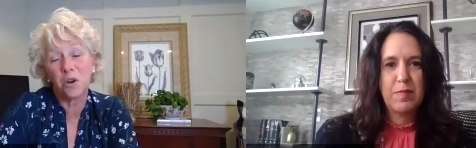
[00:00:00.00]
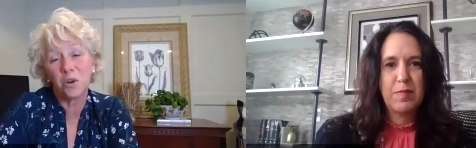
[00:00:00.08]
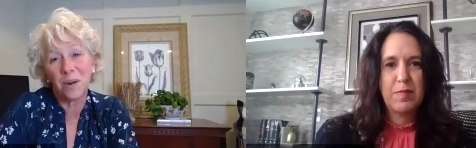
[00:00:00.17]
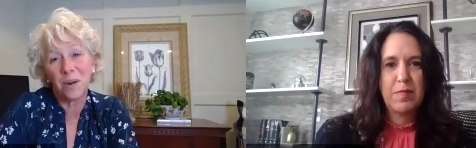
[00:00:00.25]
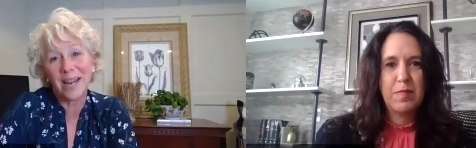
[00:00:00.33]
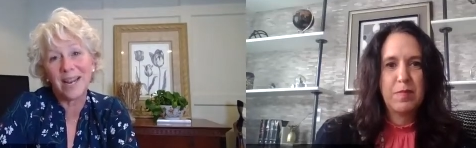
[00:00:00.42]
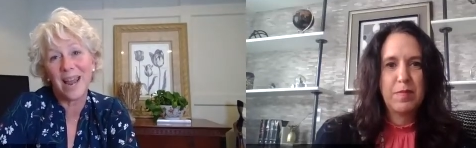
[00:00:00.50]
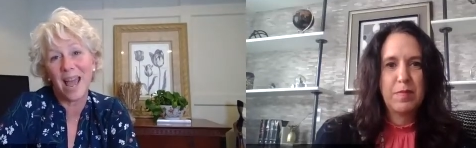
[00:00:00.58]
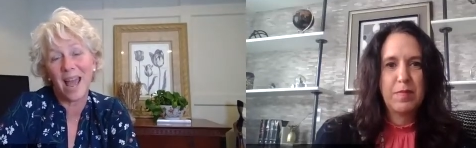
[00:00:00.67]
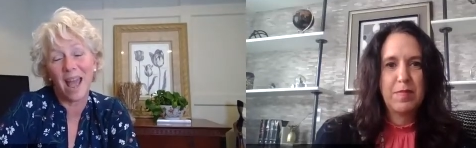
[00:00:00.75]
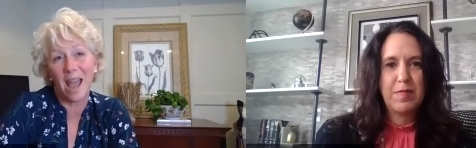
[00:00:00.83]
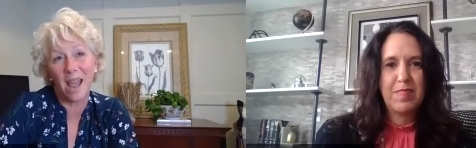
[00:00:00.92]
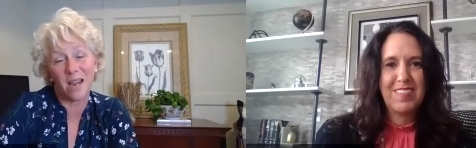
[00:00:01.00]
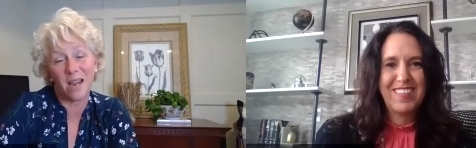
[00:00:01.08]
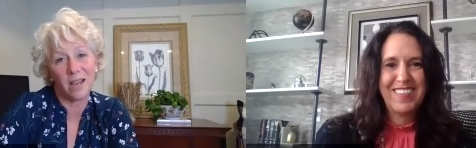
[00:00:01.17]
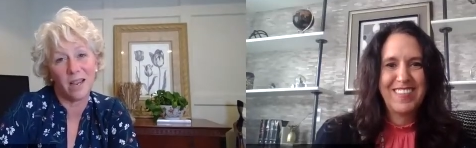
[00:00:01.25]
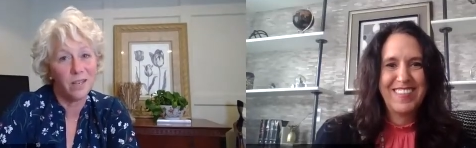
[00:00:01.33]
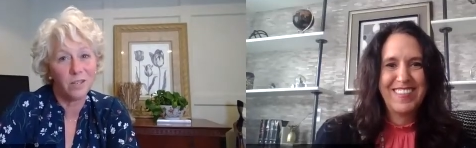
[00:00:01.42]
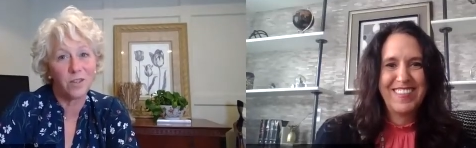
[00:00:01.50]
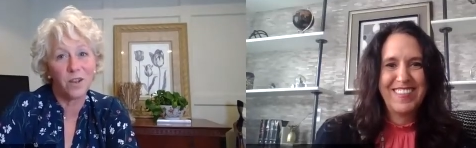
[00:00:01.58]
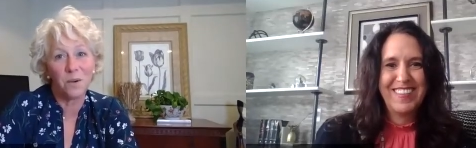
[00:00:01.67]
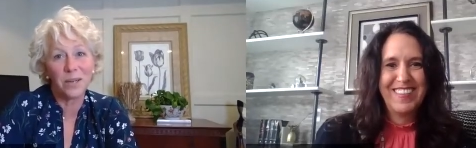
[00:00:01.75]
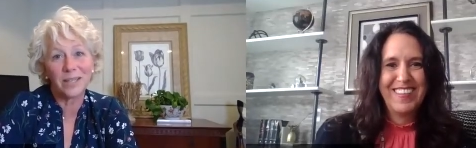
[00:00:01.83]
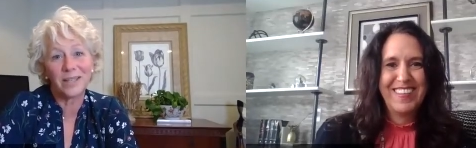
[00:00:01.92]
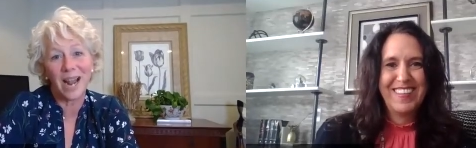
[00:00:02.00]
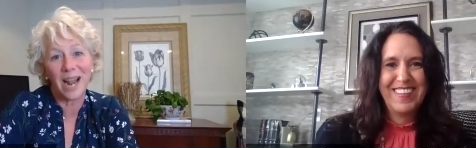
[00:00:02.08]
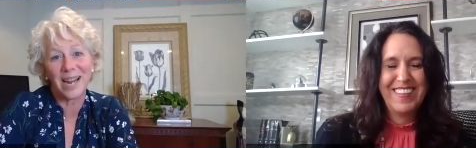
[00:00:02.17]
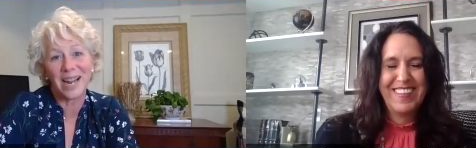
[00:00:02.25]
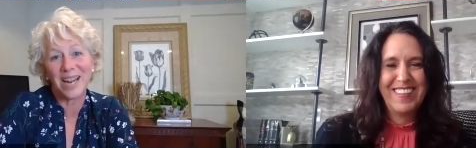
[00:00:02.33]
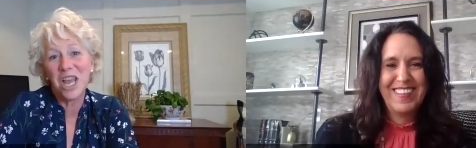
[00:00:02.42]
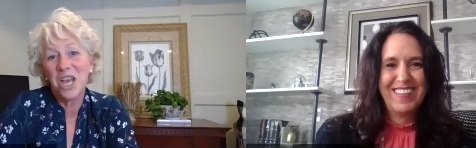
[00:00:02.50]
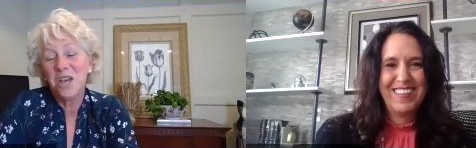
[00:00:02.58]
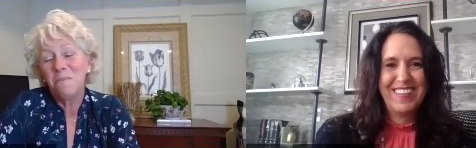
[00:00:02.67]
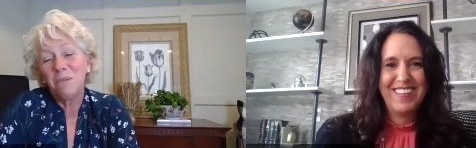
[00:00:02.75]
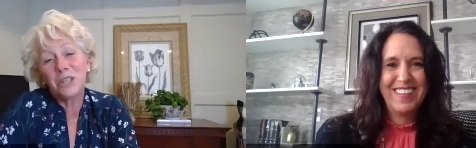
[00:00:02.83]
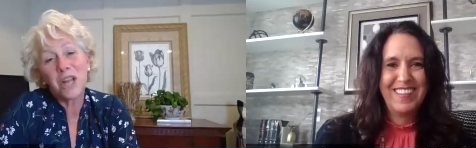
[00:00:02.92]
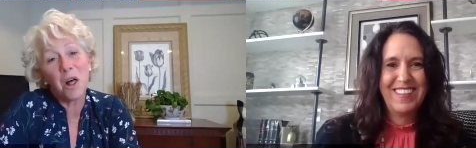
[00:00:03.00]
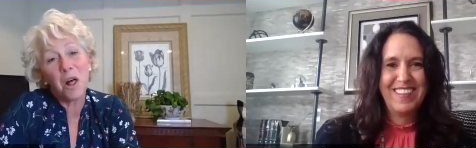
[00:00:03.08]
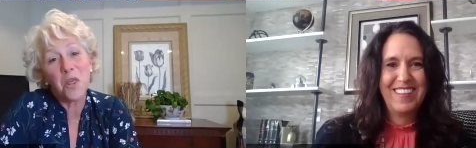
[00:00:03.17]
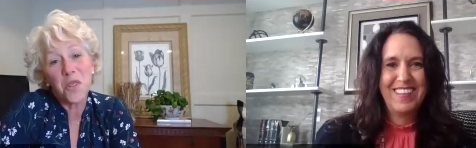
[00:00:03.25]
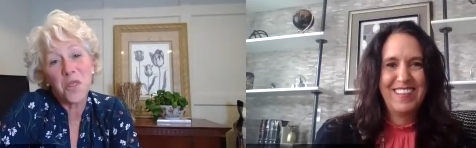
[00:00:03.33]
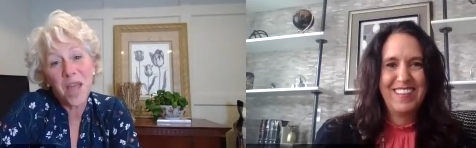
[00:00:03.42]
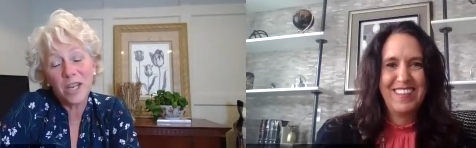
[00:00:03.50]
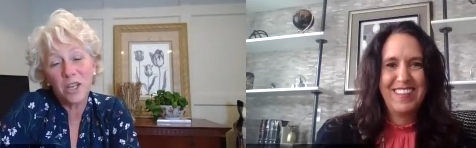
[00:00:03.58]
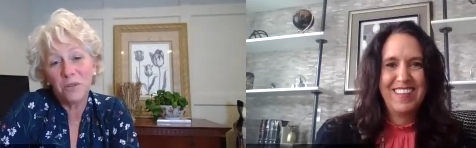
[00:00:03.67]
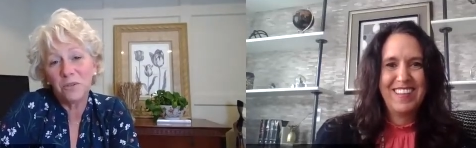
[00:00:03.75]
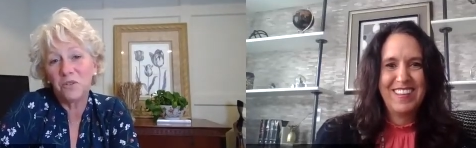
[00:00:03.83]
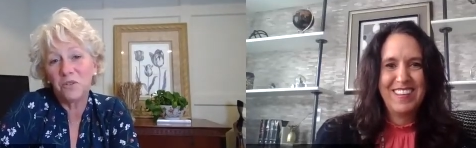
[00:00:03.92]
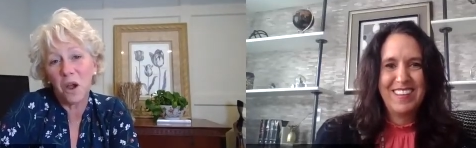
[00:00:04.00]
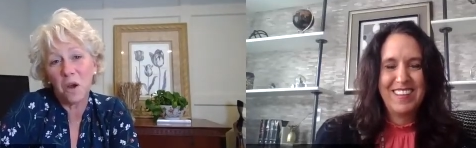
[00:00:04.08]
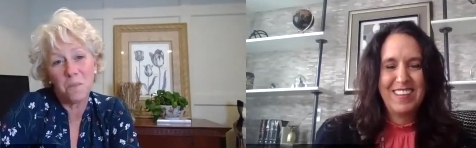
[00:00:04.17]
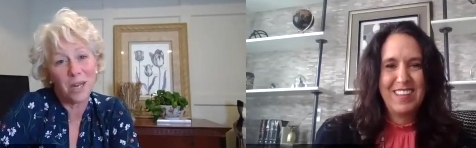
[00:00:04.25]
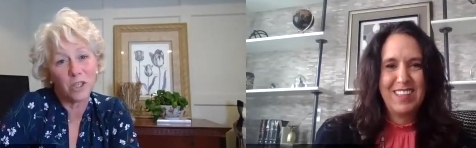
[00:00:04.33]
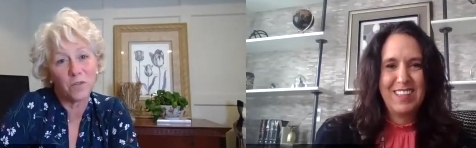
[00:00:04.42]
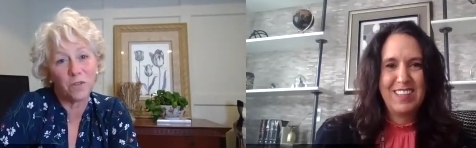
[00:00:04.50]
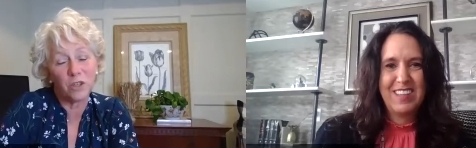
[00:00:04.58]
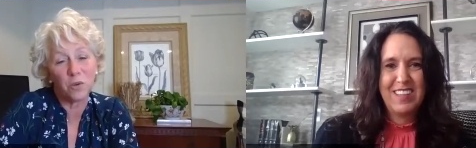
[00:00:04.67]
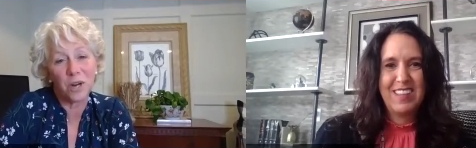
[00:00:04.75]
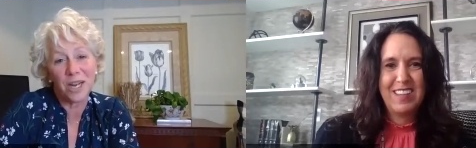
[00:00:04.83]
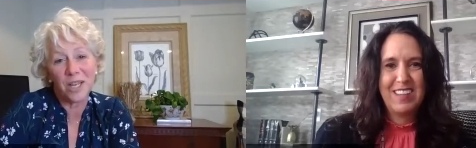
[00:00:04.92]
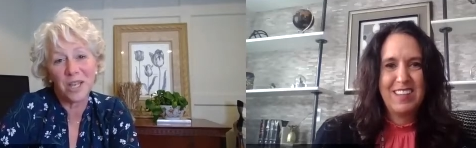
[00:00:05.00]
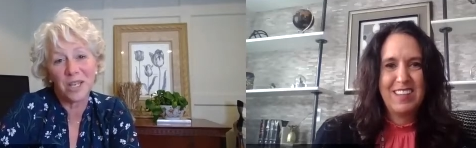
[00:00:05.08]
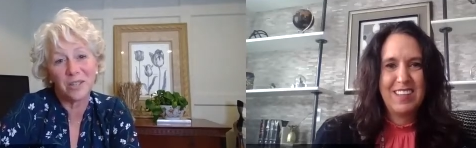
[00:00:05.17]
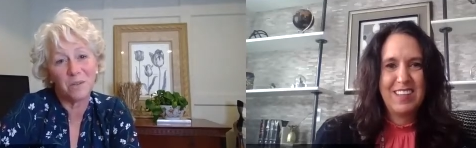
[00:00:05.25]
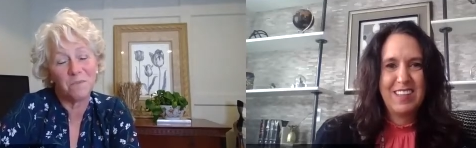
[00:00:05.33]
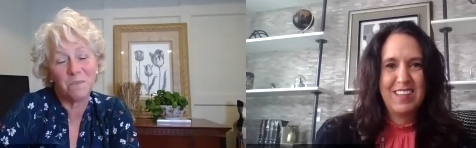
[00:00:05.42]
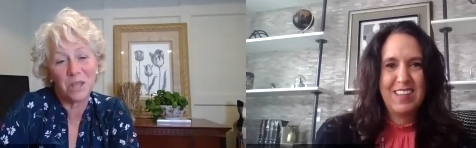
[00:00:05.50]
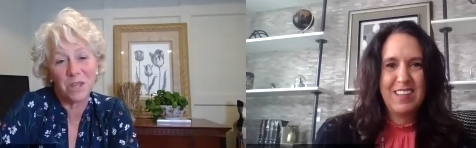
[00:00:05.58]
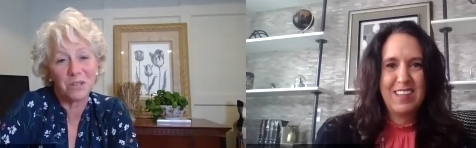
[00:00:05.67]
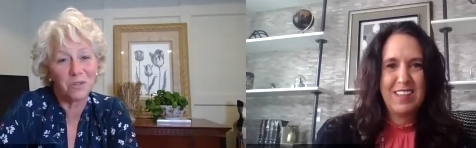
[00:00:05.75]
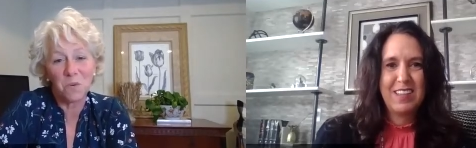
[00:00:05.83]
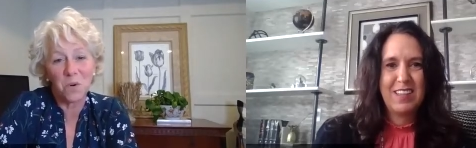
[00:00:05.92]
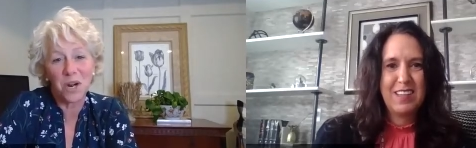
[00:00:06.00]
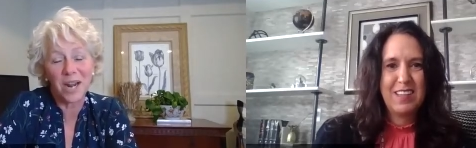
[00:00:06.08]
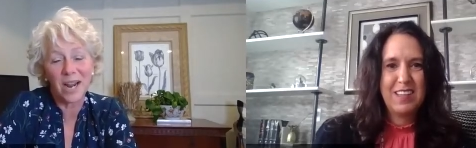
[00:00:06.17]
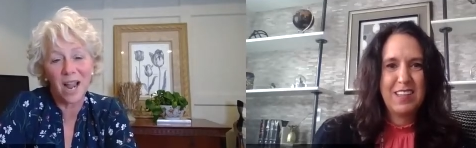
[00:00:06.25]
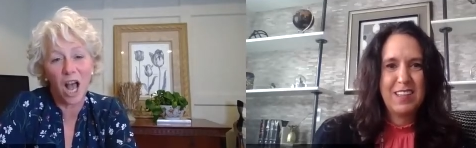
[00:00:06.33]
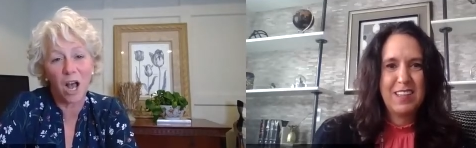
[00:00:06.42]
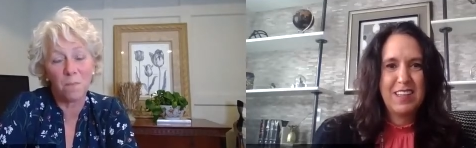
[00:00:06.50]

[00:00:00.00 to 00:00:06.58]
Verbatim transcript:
Speaker 1: Green Egg. So exciting. Michelle, thank you so much for joining me this morning.